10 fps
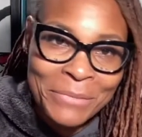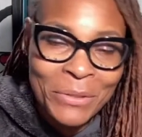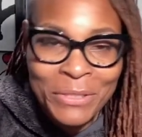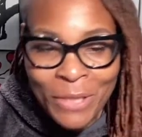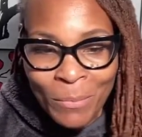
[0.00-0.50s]

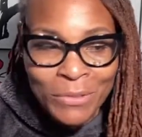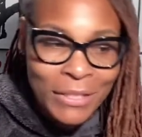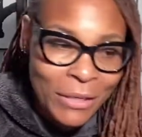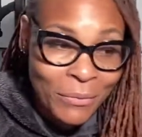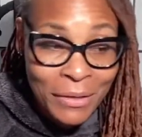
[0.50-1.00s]
So it's almost
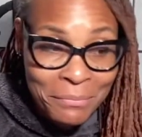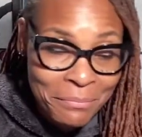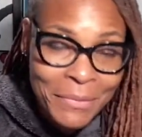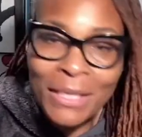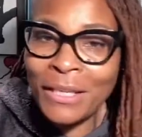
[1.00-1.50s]
like, well,
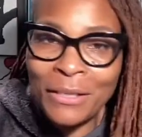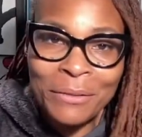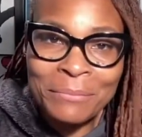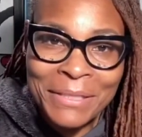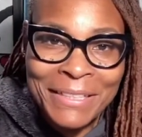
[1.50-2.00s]
you
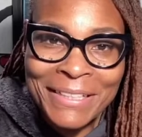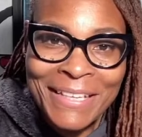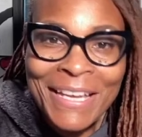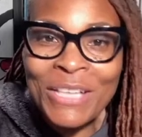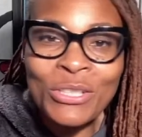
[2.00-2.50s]
know,
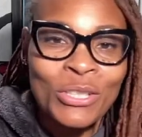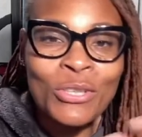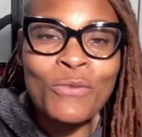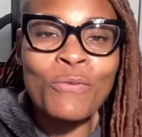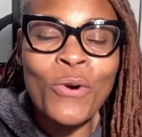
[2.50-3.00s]
do you
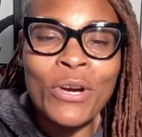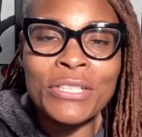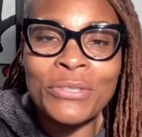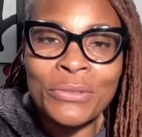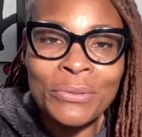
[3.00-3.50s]
look
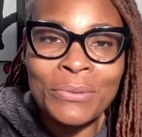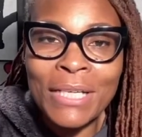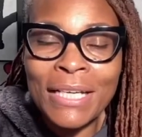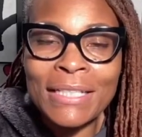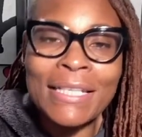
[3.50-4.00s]
forward to
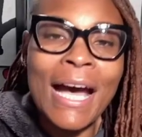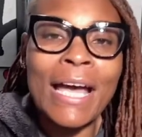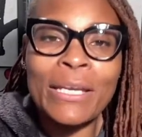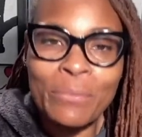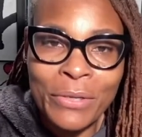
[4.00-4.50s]

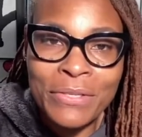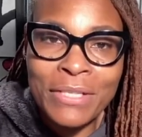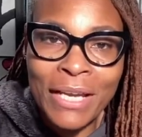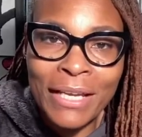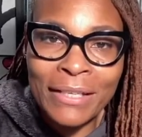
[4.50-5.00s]
dying per
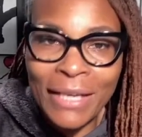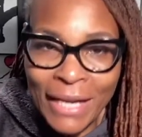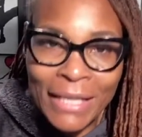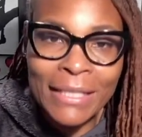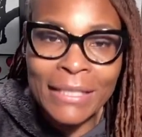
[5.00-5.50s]
se? And
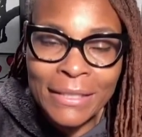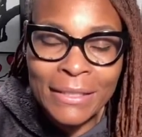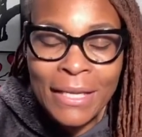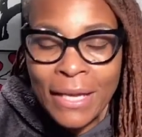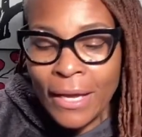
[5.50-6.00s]
I get it.